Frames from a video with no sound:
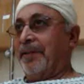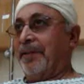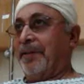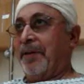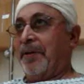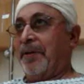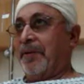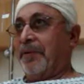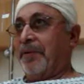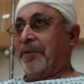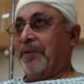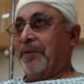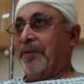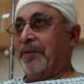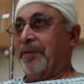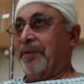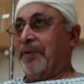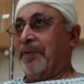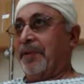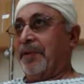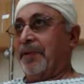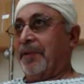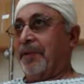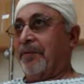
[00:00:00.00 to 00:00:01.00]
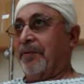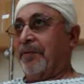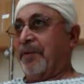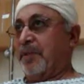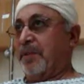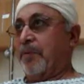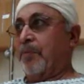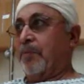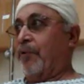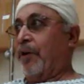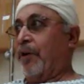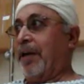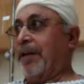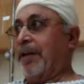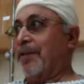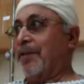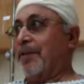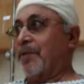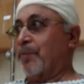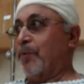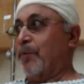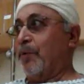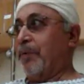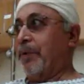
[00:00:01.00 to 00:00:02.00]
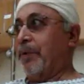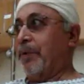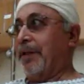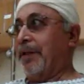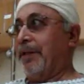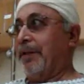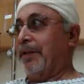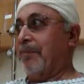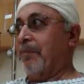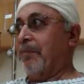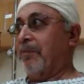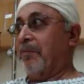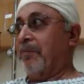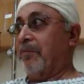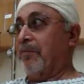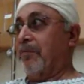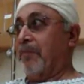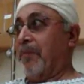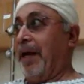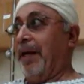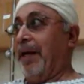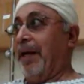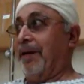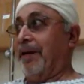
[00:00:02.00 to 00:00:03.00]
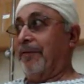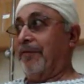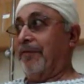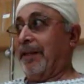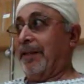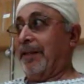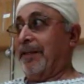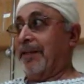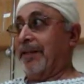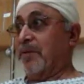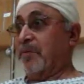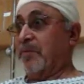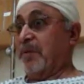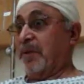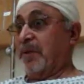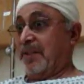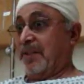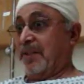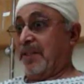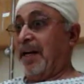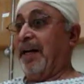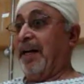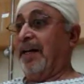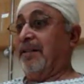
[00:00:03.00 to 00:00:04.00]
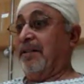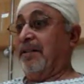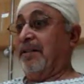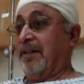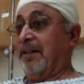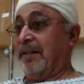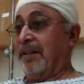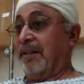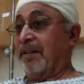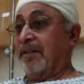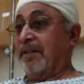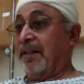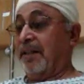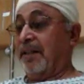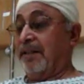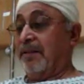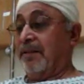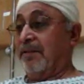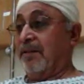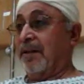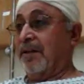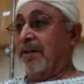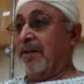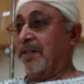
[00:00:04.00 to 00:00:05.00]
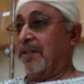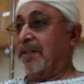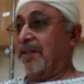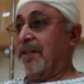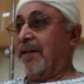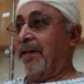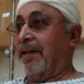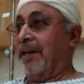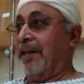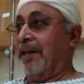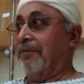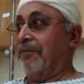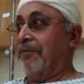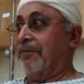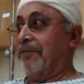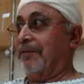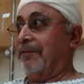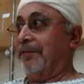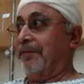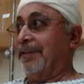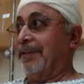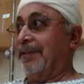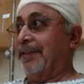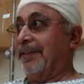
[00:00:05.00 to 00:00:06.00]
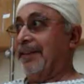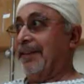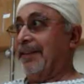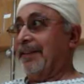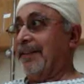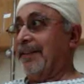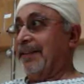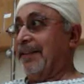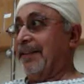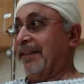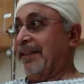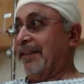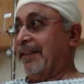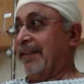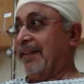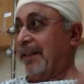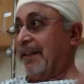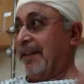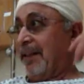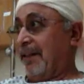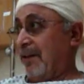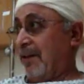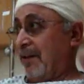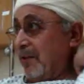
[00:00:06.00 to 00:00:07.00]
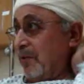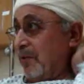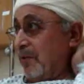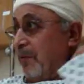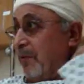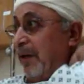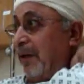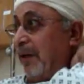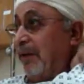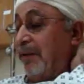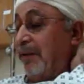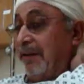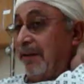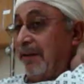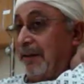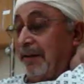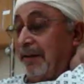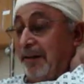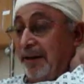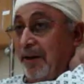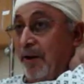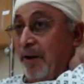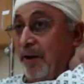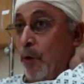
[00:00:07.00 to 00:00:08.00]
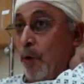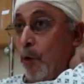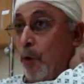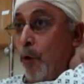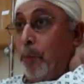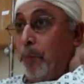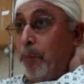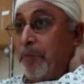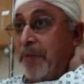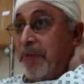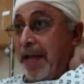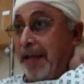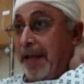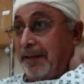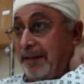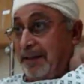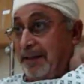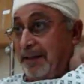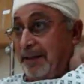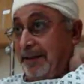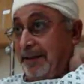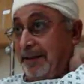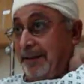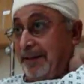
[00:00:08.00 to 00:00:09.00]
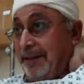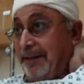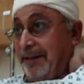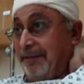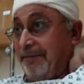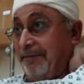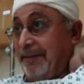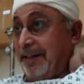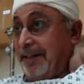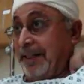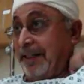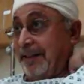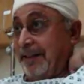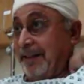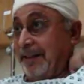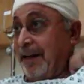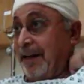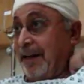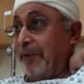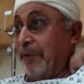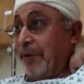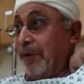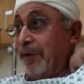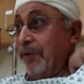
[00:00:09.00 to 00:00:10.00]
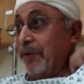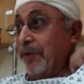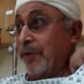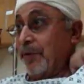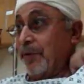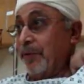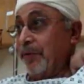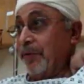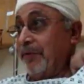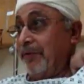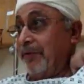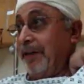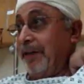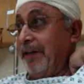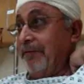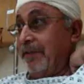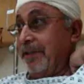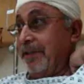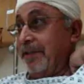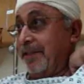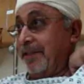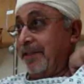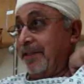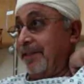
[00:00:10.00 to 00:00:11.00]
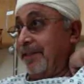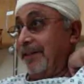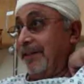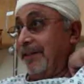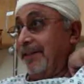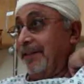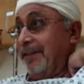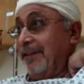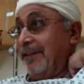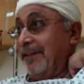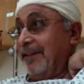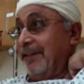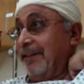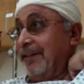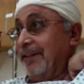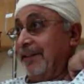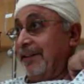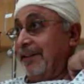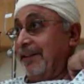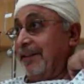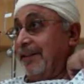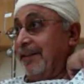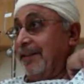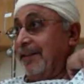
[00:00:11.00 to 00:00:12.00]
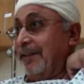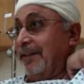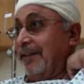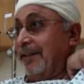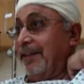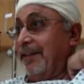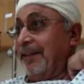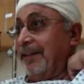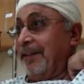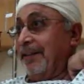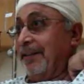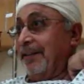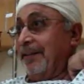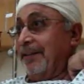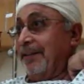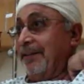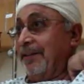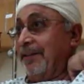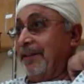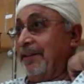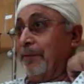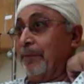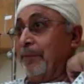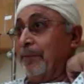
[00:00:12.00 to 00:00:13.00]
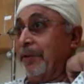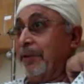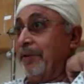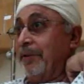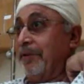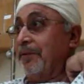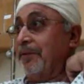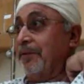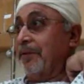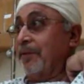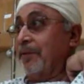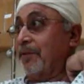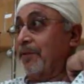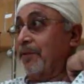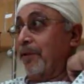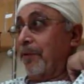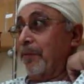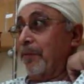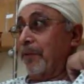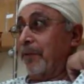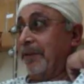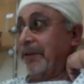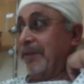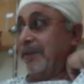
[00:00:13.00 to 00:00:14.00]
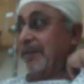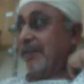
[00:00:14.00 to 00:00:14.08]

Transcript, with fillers: you know, was the brightest moment in my life at this because I thought that I lost the life. I lost my hope that whether I'm going to survive this uh, terrible trauma.